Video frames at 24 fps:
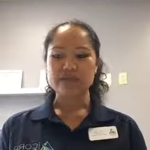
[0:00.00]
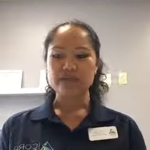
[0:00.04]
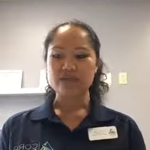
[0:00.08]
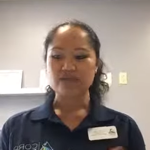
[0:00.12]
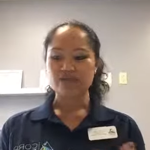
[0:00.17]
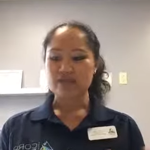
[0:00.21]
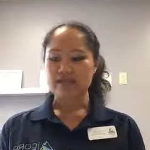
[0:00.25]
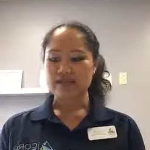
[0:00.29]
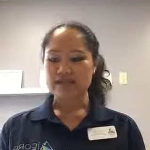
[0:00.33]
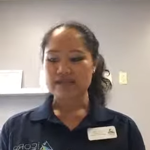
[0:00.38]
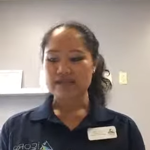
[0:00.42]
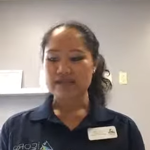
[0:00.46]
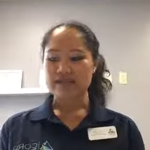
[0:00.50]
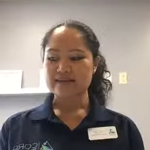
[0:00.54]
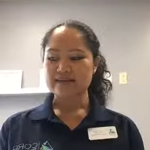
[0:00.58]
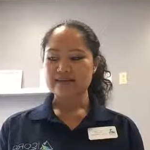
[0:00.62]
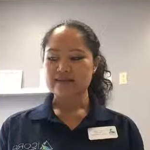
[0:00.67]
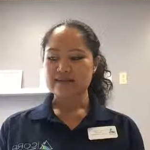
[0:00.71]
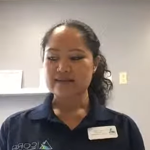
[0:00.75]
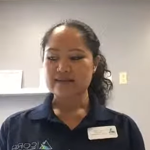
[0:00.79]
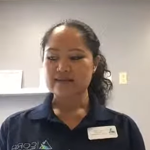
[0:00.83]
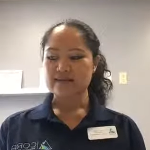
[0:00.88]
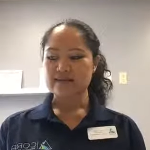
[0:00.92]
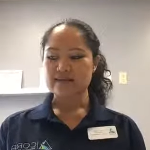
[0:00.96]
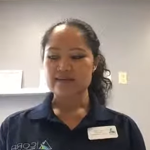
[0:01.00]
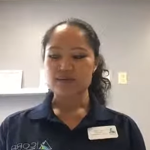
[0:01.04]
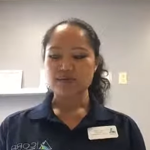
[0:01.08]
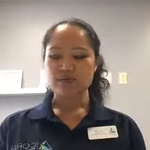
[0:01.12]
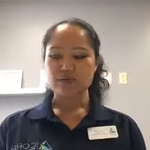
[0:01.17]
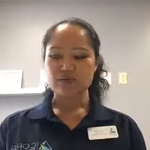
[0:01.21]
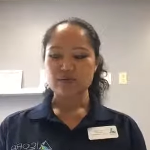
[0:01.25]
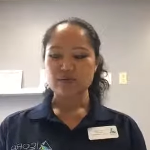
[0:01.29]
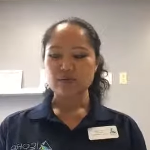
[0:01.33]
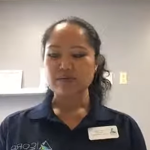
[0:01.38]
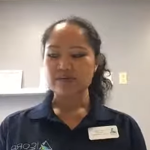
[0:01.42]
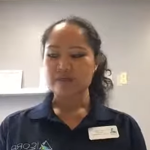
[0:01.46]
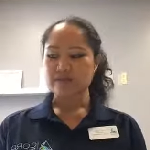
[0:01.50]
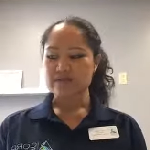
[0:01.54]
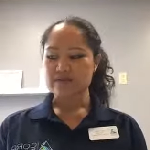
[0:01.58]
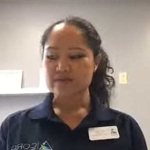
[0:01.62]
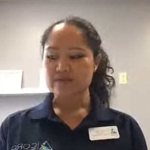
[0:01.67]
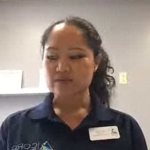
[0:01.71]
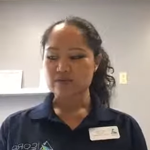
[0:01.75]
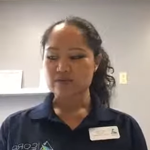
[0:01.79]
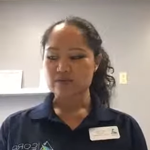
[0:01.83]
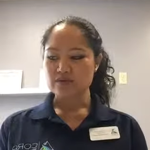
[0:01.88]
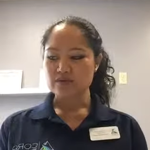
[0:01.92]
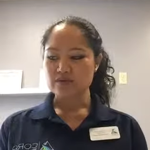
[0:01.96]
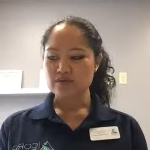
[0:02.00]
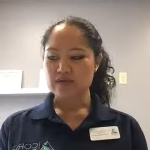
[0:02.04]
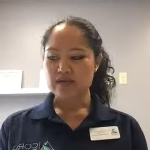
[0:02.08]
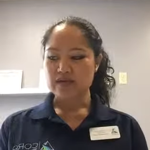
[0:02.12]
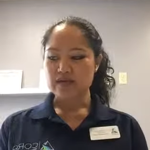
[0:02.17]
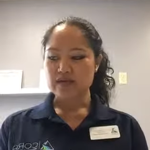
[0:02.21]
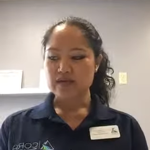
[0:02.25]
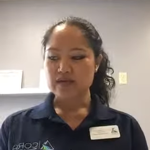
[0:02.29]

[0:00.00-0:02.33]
to relax and soothe muscles,